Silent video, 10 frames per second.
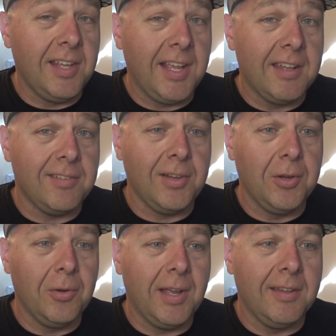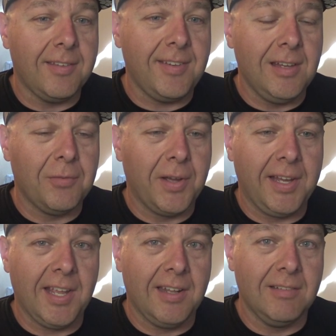dig into and see if
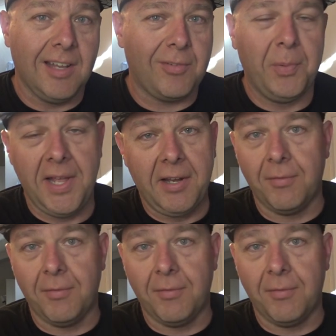I can explain